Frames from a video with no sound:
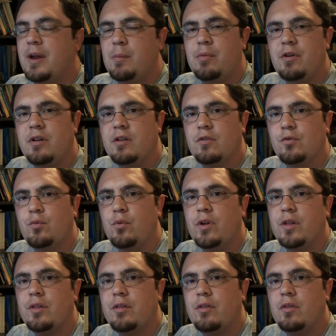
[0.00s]
The paper deals
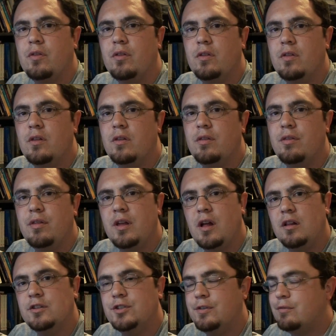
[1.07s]
with
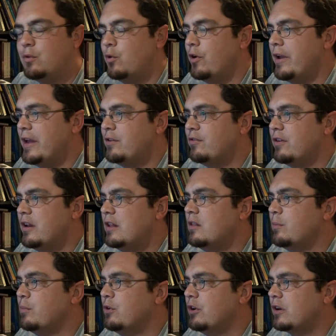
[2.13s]
theology of creation
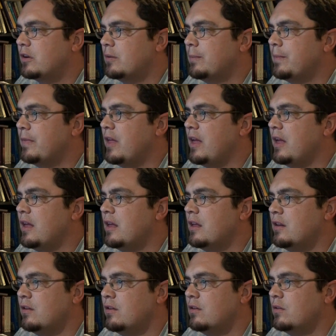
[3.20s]
in the book,
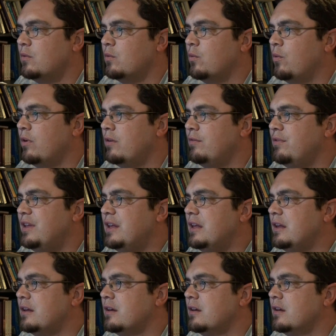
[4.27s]
and one of
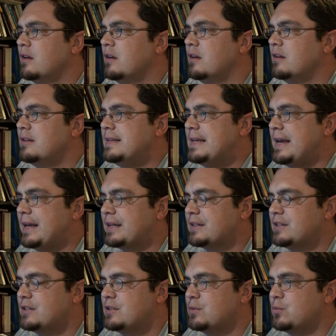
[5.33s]
the
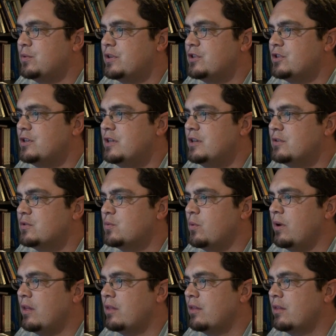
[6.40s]
texts which deals
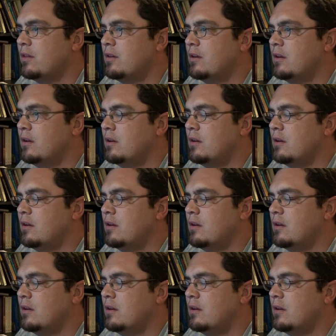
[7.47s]
with